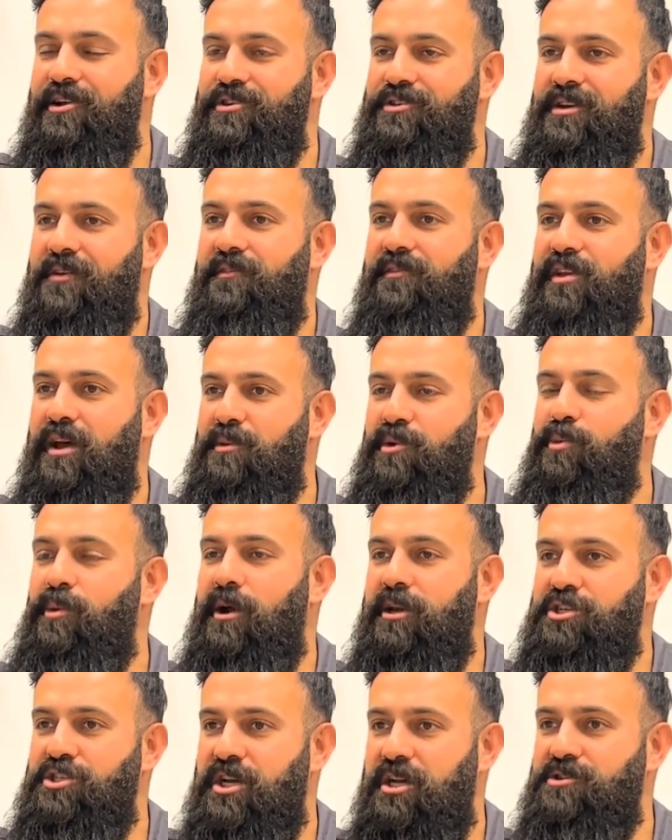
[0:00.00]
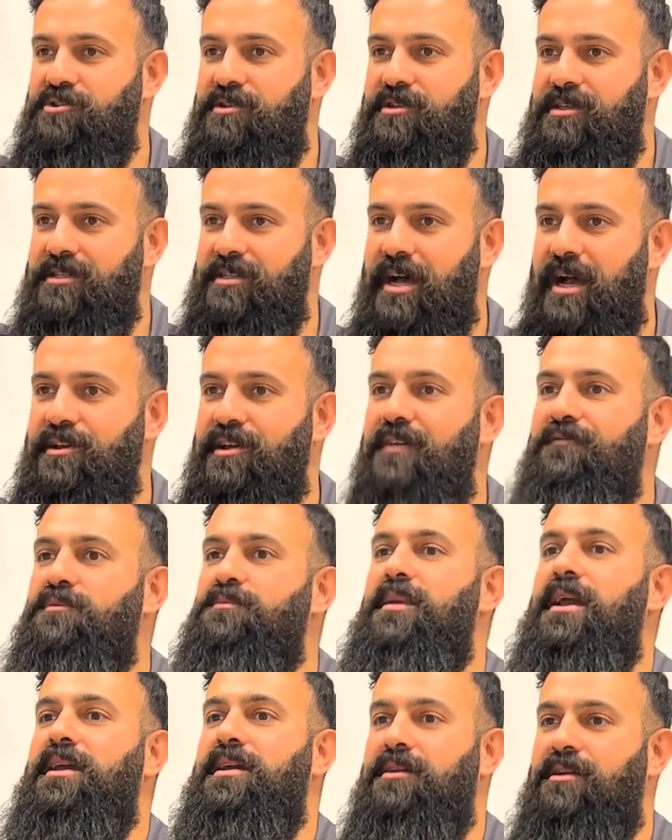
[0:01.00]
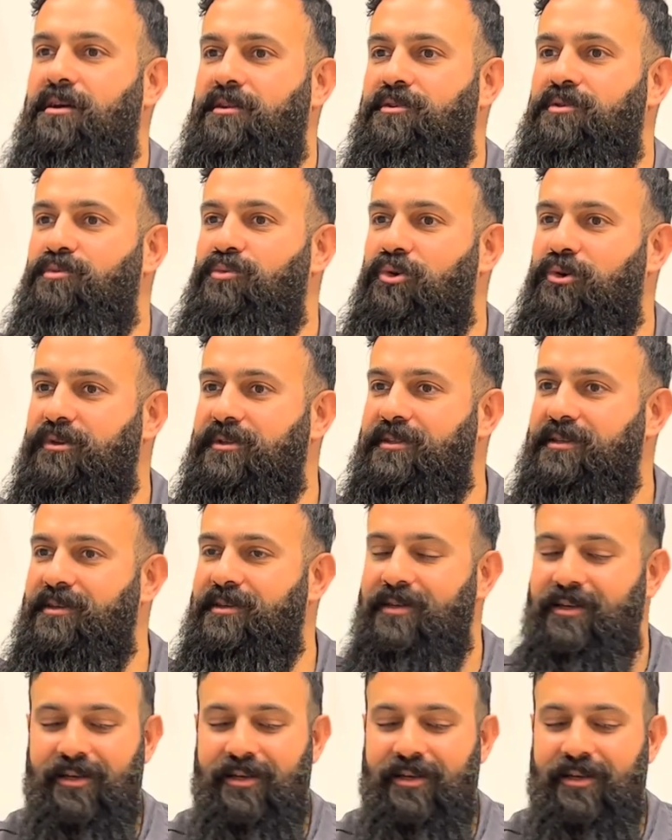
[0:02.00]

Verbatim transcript: So every time you want to change your design, you have to make another mold.